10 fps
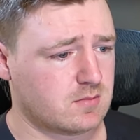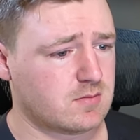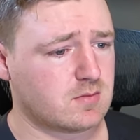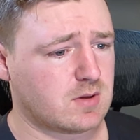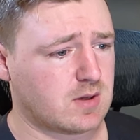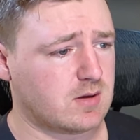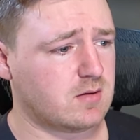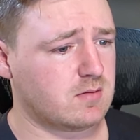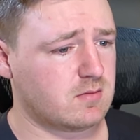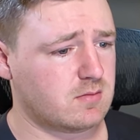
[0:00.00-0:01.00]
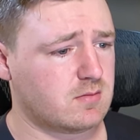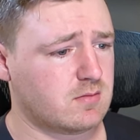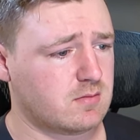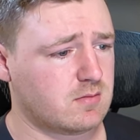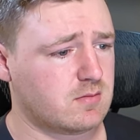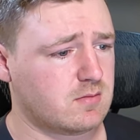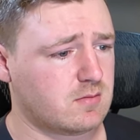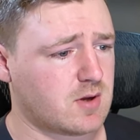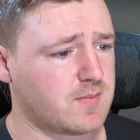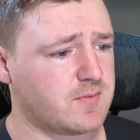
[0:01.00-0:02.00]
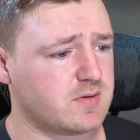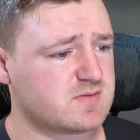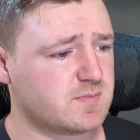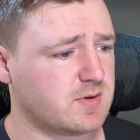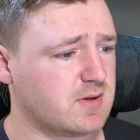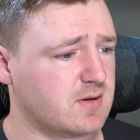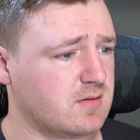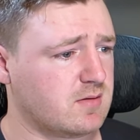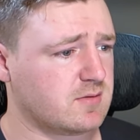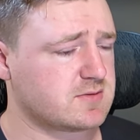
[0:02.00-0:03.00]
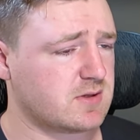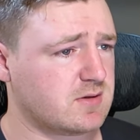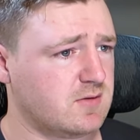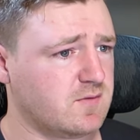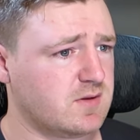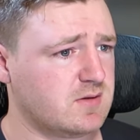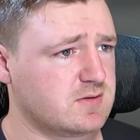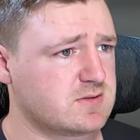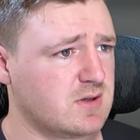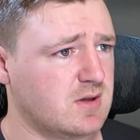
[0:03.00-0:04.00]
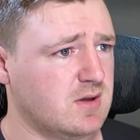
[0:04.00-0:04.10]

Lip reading: Okay. Hopgood is playing. Looks like two for the Eels.